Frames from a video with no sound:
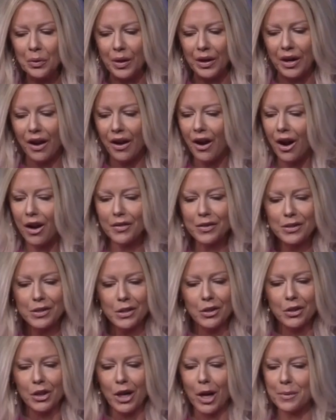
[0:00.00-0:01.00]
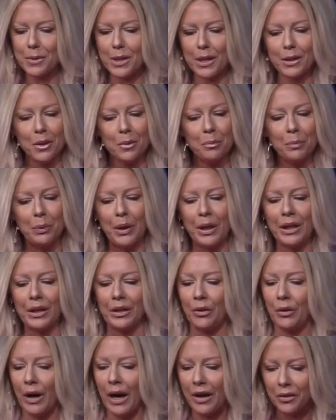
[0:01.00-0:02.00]
knew that I harvested crops I didn't
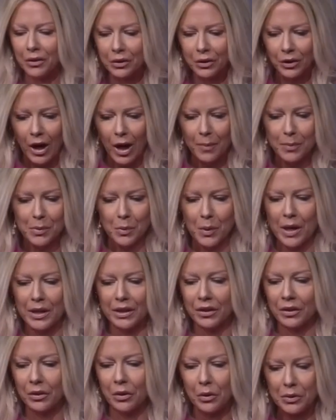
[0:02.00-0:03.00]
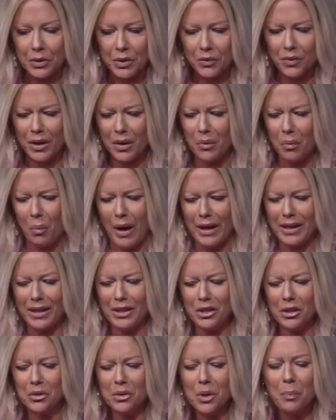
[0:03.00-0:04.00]
plant and gathered crops where I didn't cultivate, why
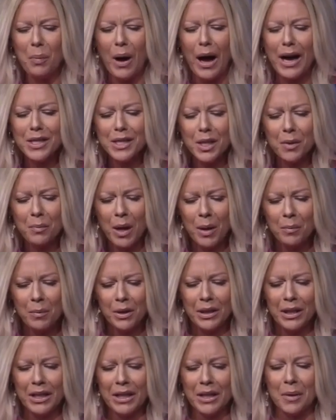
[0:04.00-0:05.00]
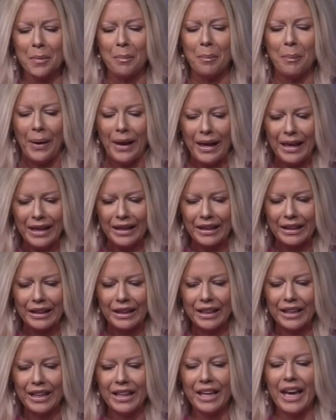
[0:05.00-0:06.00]
didn't you deposit my money in the
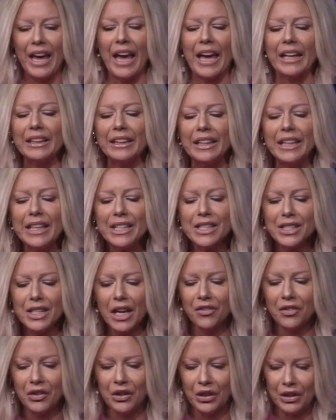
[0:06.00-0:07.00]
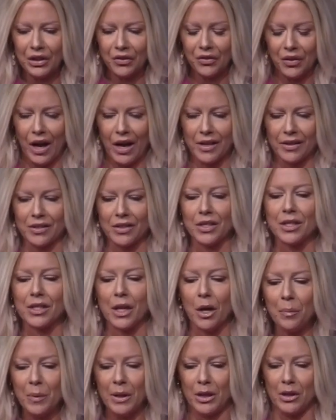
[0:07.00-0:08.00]
bank? At least I could have gotten
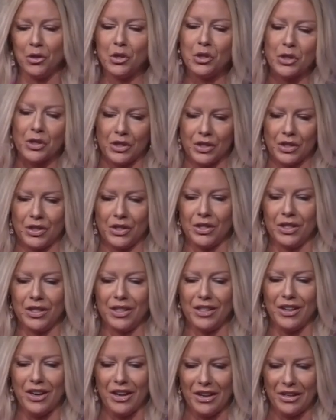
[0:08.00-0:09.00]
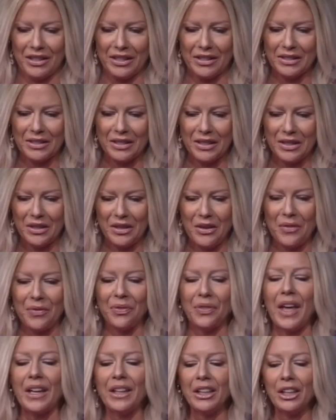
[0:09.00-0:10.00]
some interest on it.'
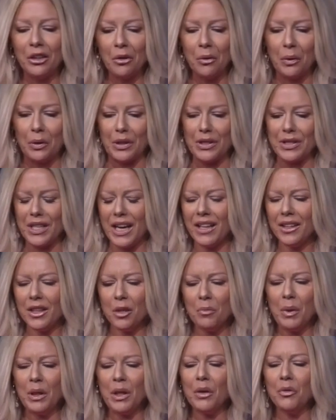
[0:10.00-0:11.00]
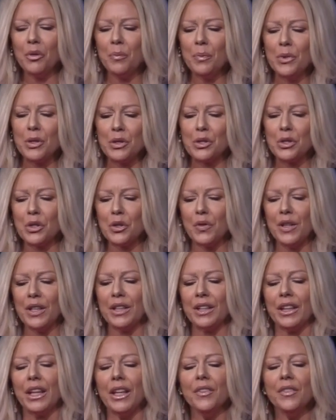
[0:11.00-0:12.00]
Then he ordered, 'Take the money from this
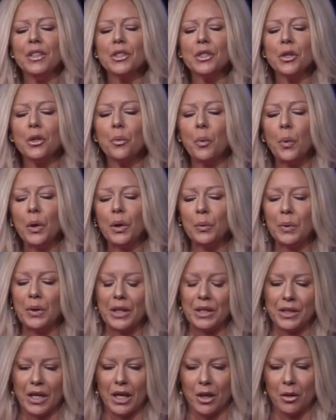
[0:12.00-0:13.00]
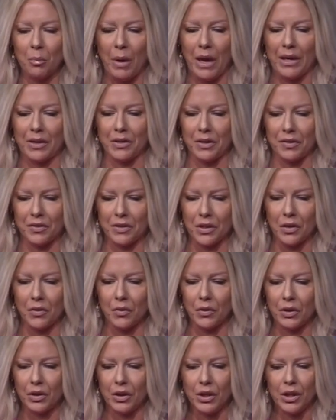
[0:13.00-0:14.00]
servant, give it to the one with the 10 bags of
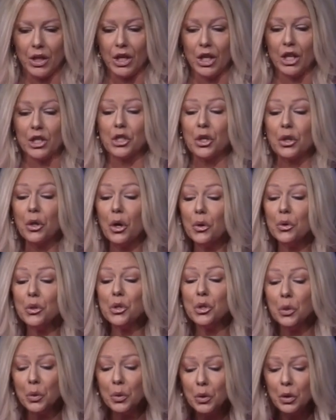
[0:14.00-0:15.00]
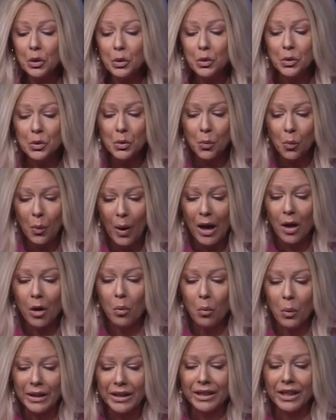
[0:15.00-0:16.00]
silver. To those who use
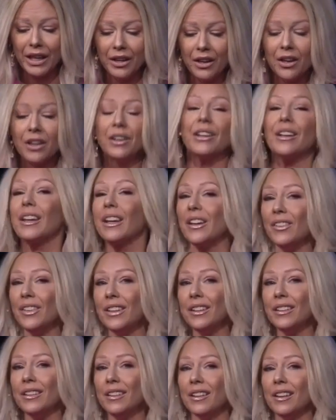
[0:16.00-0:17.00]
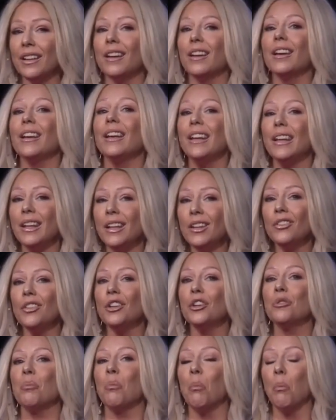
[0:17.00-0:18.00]
well what they are given,
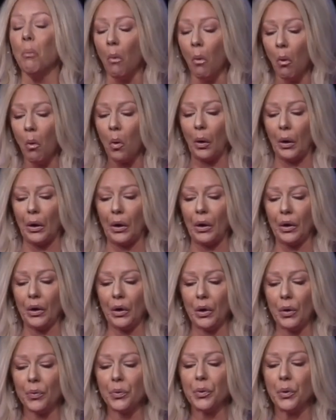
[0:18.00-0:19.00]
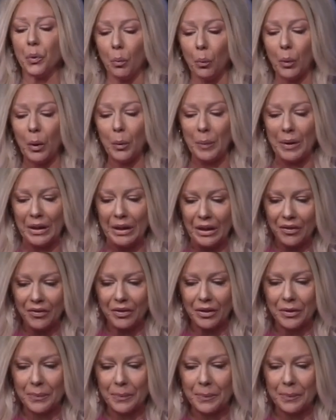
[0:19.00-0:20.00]
even more will be
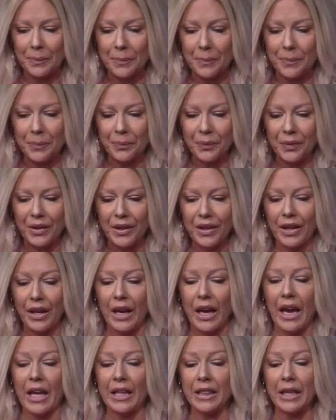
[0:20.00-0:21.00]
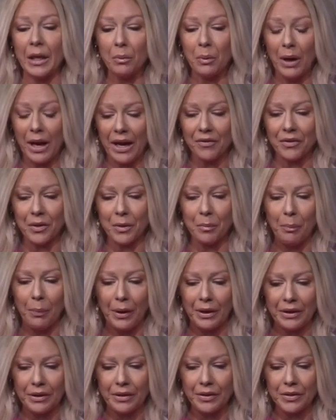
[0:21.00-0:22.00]
given, and they will have an
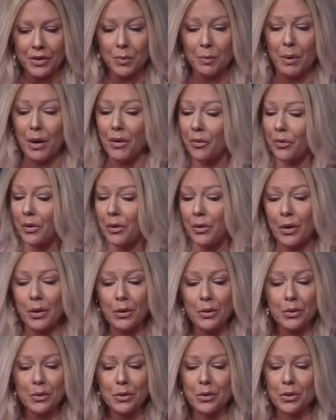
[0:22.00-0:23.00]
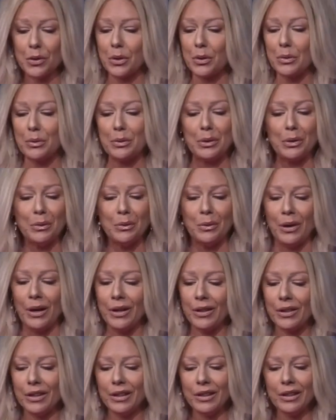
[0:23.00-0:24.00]
abundance. But for those who do
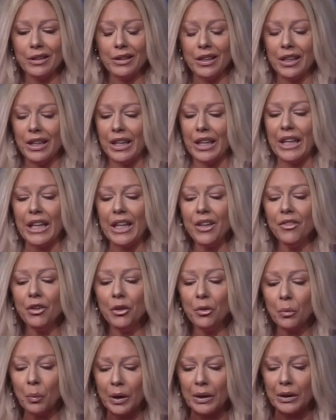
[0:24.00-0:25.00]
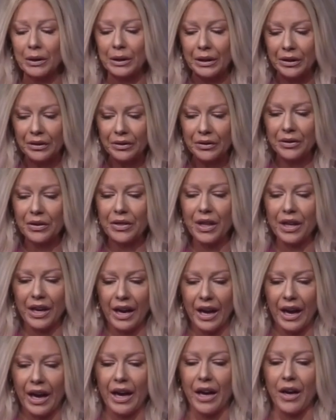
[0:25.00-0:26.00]
nothing, even what little they
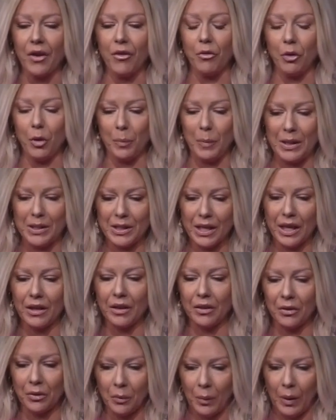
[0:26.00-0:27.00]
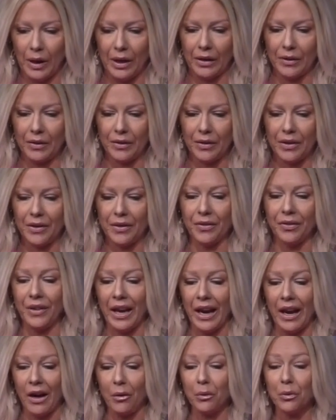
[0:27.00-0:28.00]
have will be taken away.
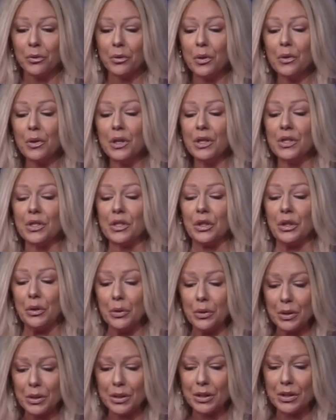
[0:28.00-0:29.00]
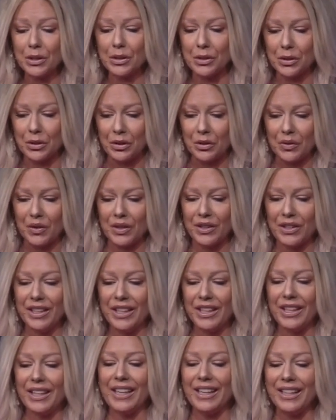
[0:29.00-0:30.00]
Now, throw this useless servant
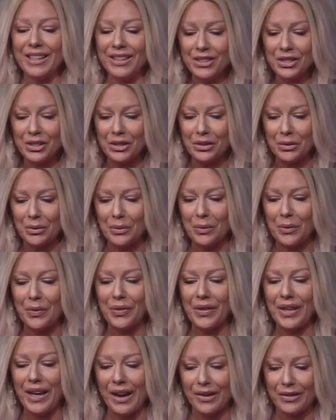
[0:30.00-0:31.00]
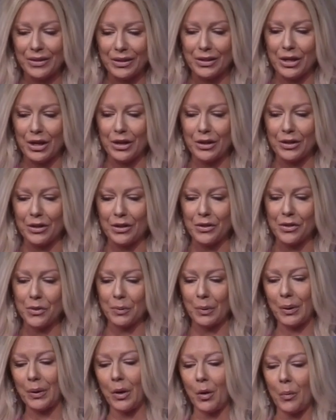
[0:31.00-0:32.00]
into the outer
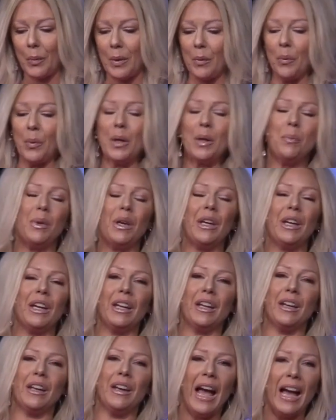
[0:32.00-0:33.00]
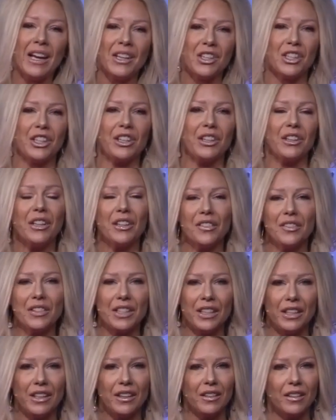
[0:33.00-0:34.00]
darkness, where there'll be weeping and gnashing of
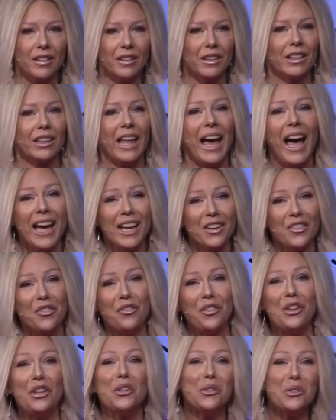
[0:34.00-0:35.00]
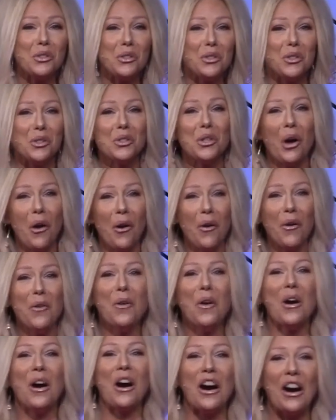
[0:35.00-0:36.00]
teeth.'" That feels
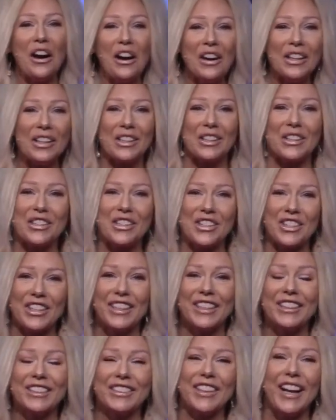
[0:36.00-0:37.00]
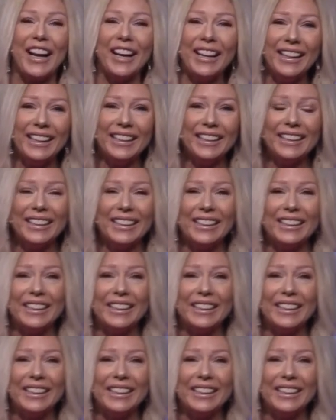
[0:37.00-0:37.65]
so harsh, right?